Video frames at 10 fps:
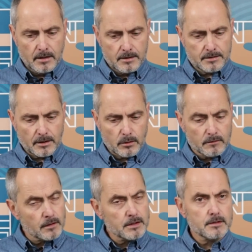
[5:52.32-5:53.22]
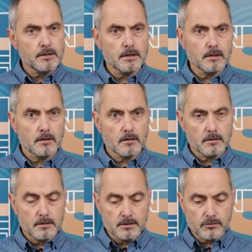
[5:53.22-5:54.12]
So eventually,
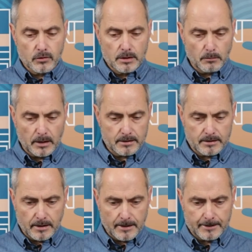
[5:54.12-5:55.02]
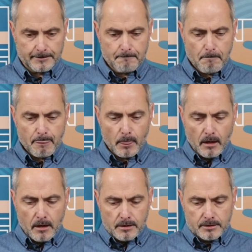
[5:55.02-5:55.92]
this tree might die.
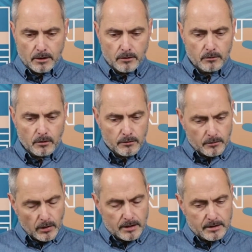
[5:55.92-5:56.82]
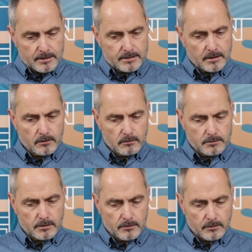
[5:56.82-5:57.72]
So on the right-hand side
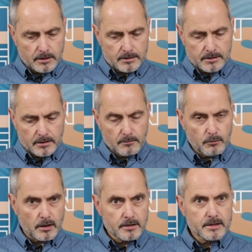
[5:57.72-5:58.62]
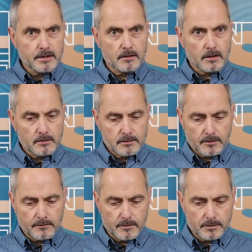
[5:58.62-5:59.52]
also you can see the branching tunnels
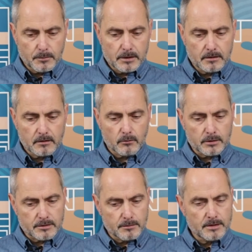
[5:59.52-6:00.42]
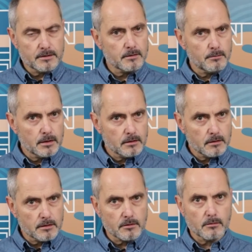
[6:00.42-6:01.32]
of this beetle, which means the beetle
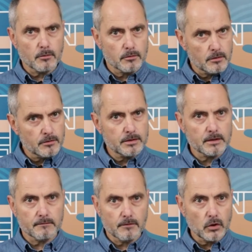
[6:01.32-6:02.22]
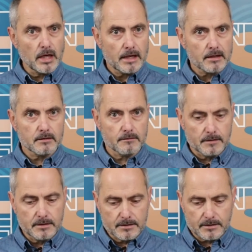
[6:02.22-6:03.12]
is reproducing and very active
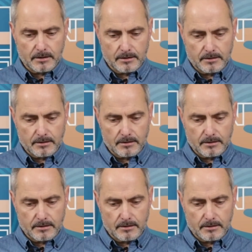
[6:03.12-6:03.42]
inside